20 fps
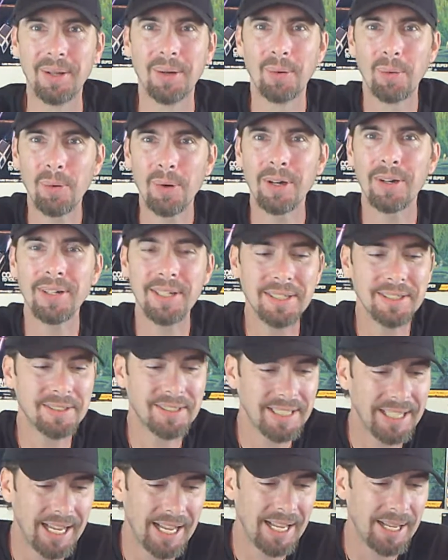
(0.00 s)
Where is the
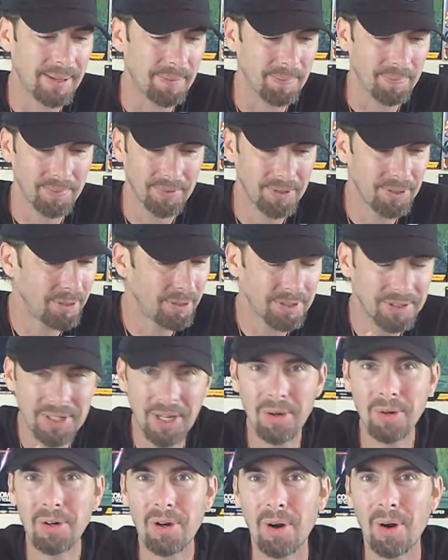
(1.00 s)
game? There is
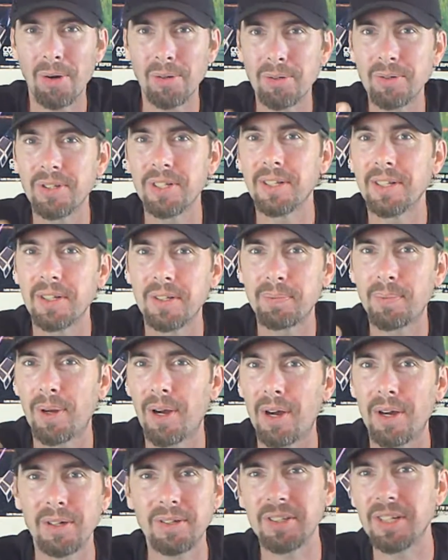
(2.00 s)
no cartridge in this
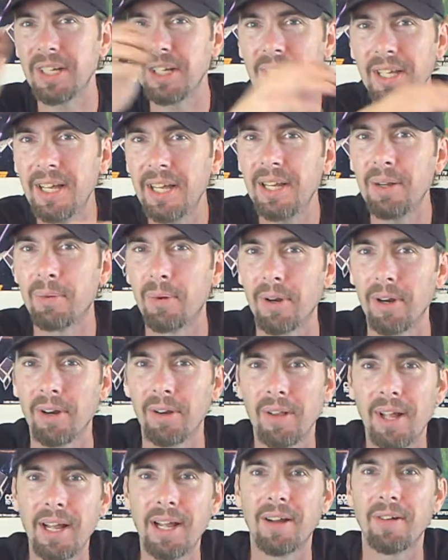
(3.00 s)
box anywhere.
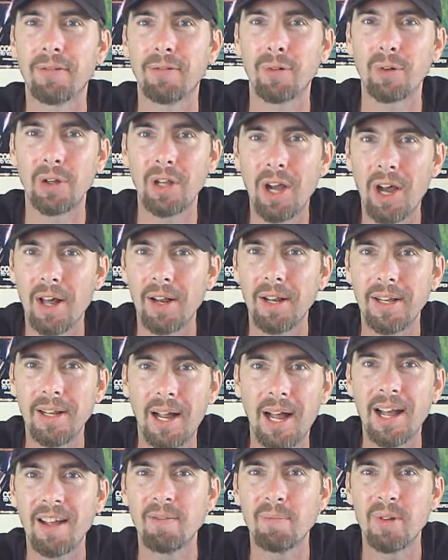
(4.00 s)
They have forgot it. I
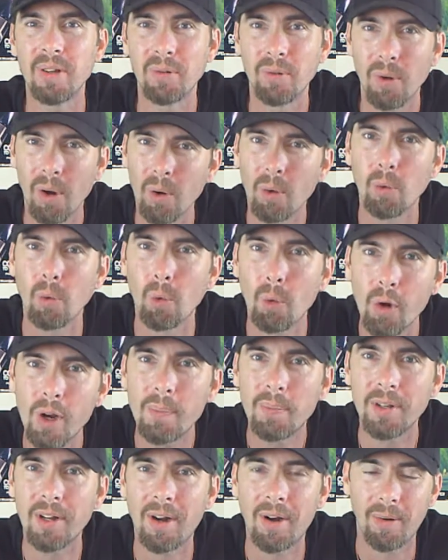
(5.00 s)
have been ripped
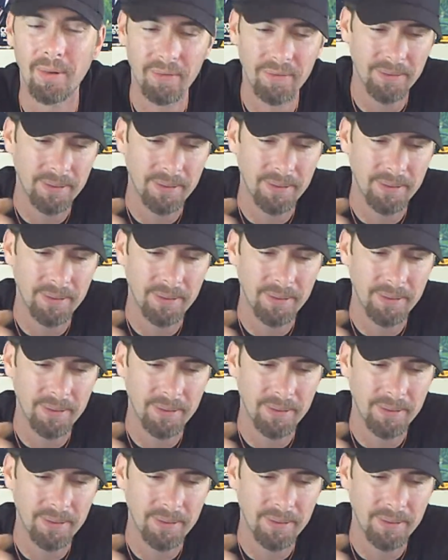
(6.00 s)
off.